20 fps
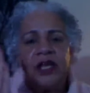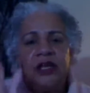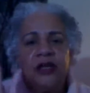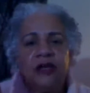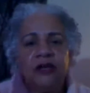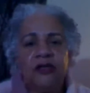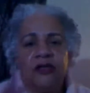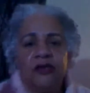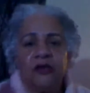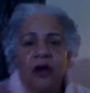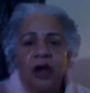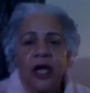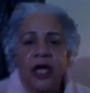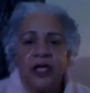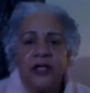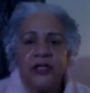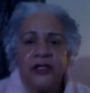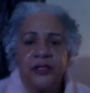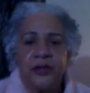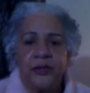you're
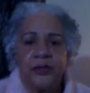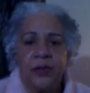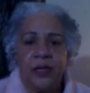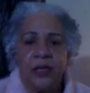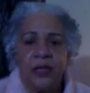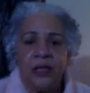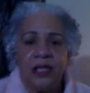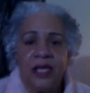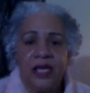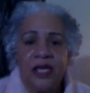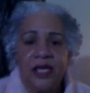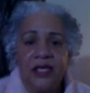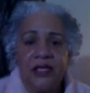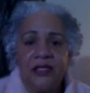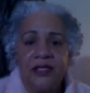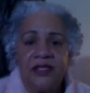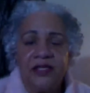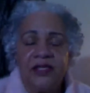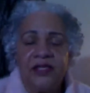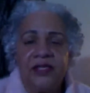trying to
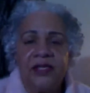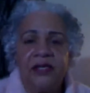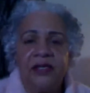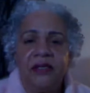release,